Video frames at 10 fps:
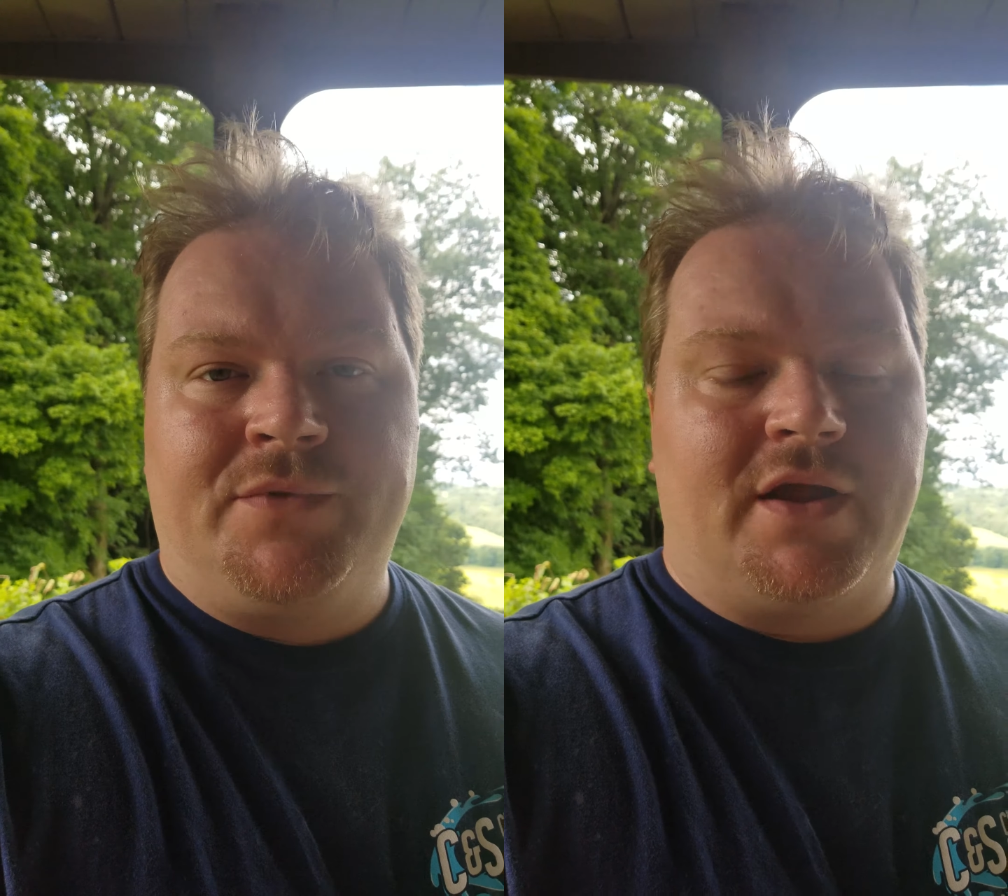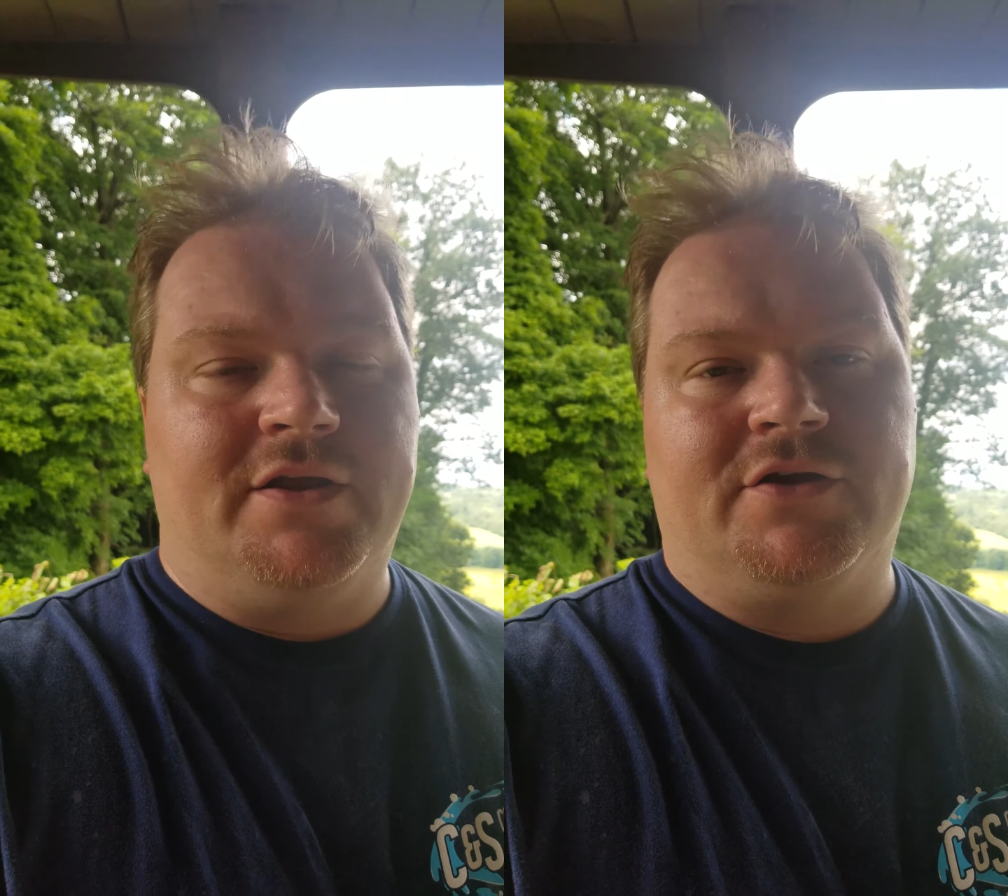
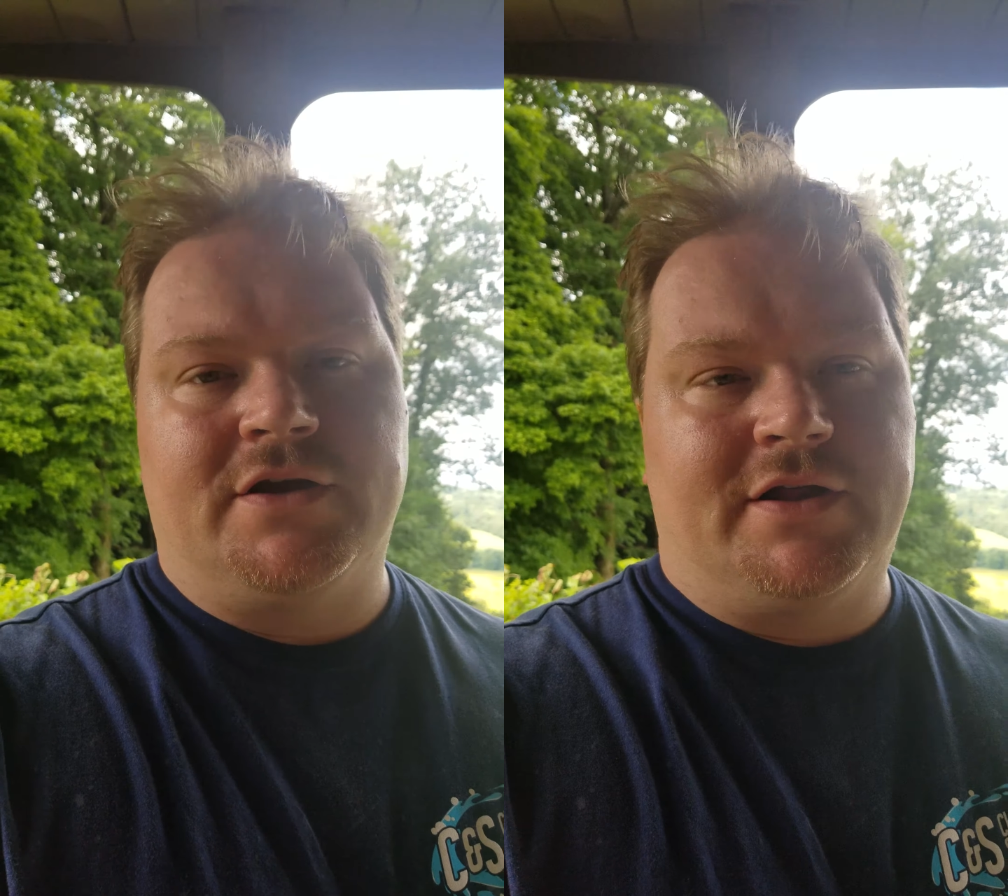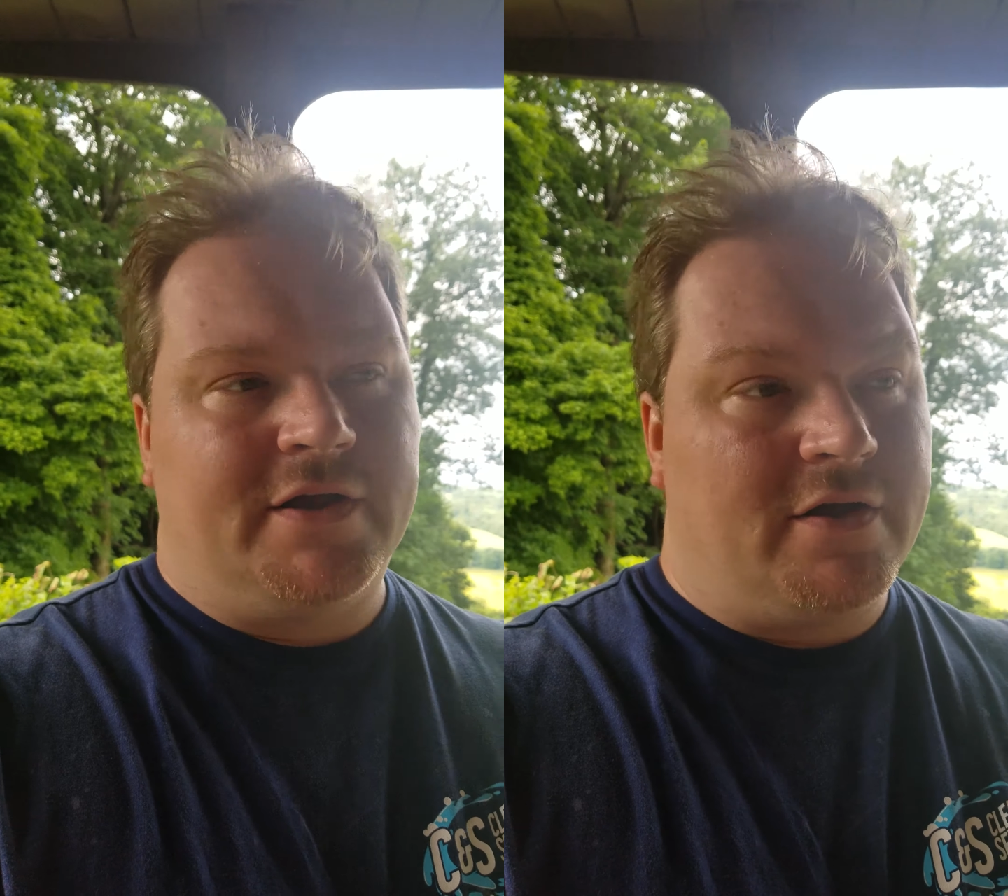and you can
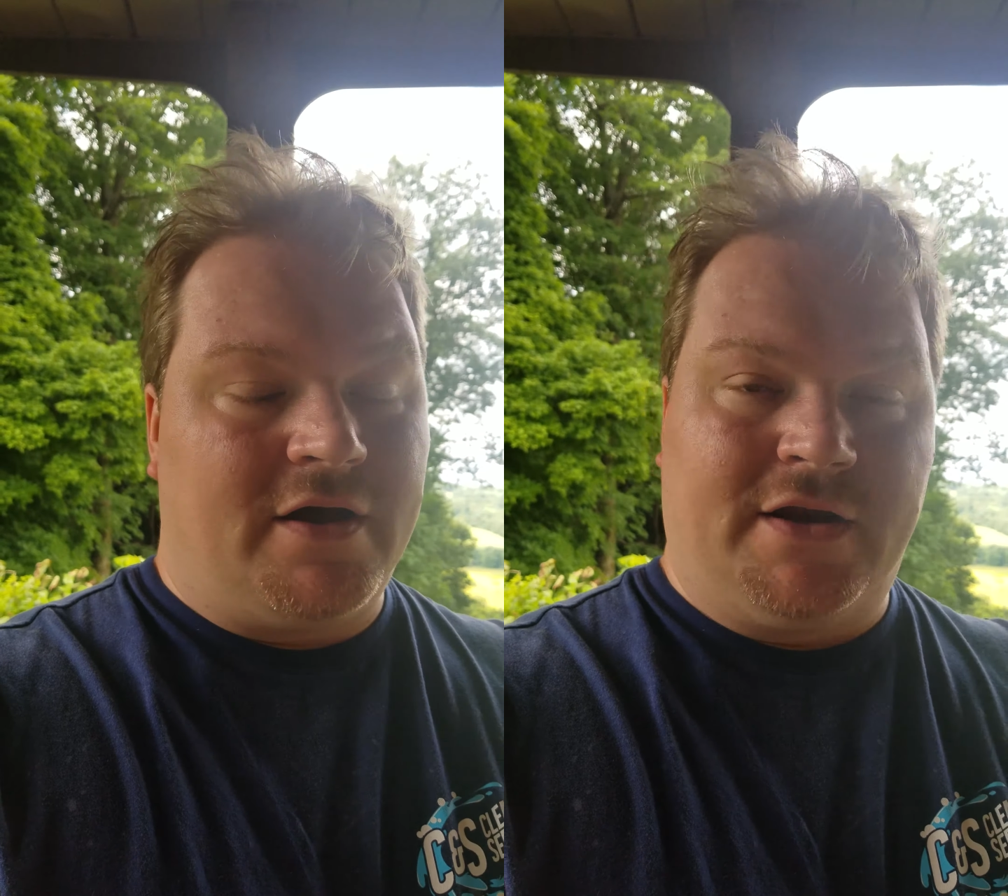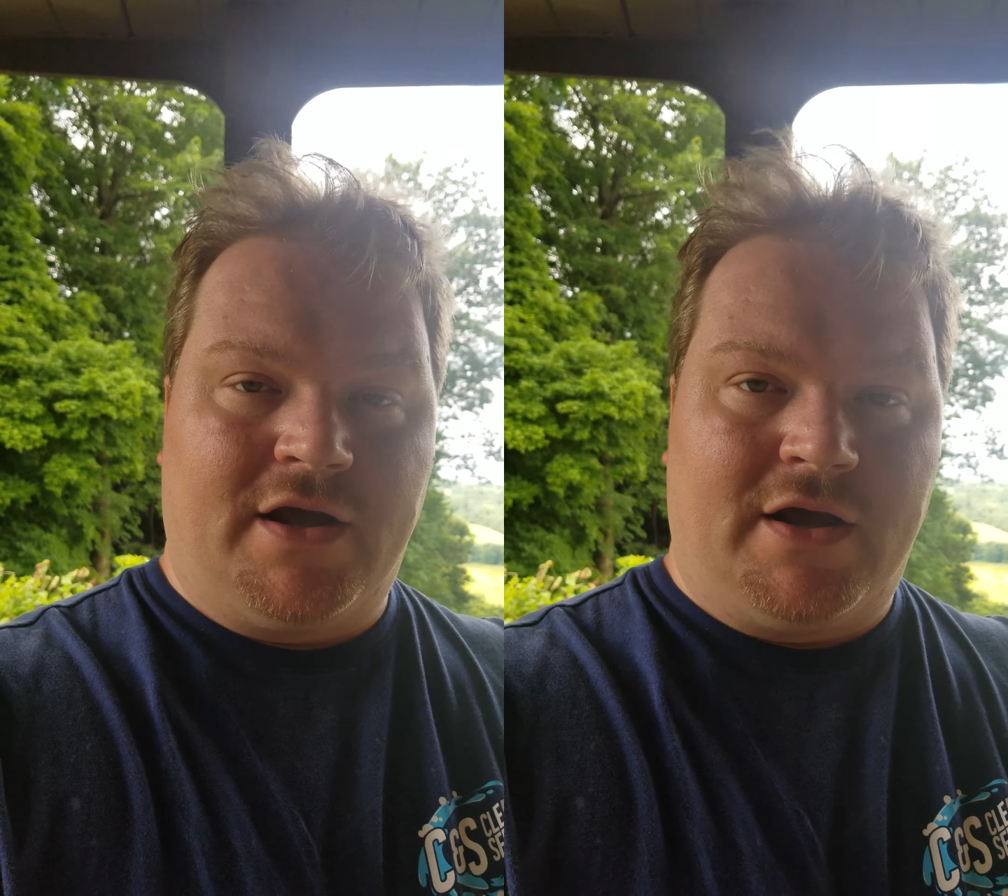click
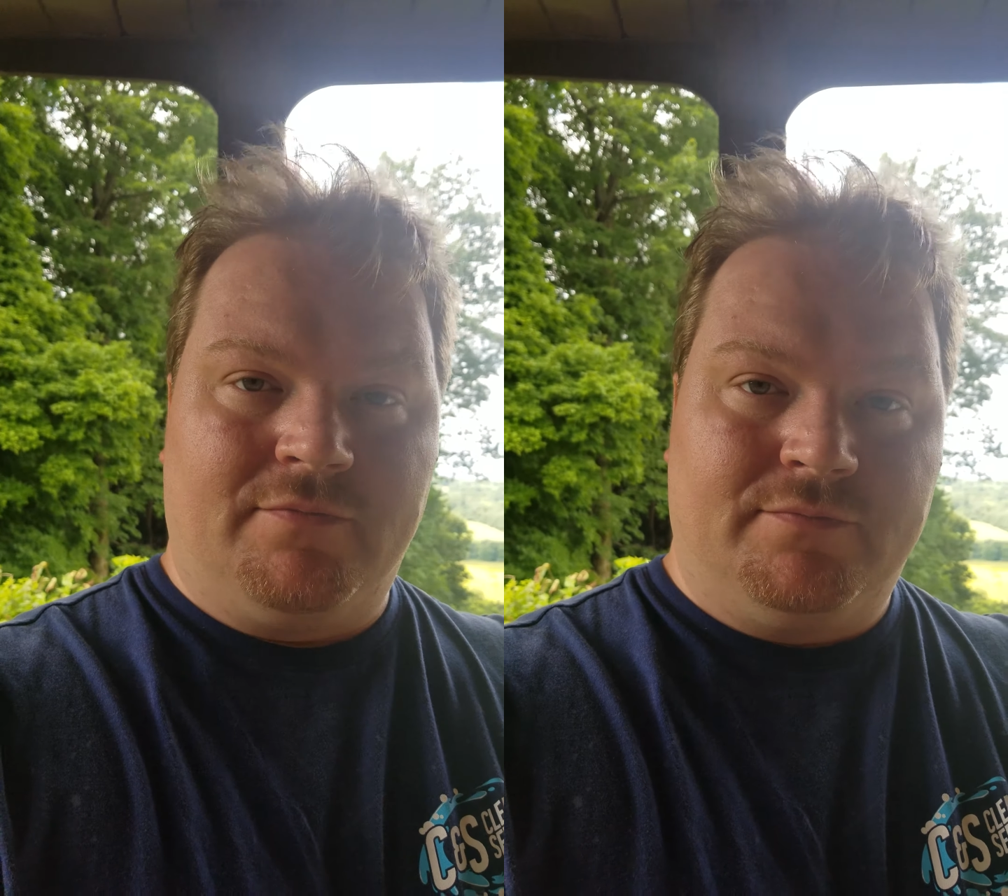on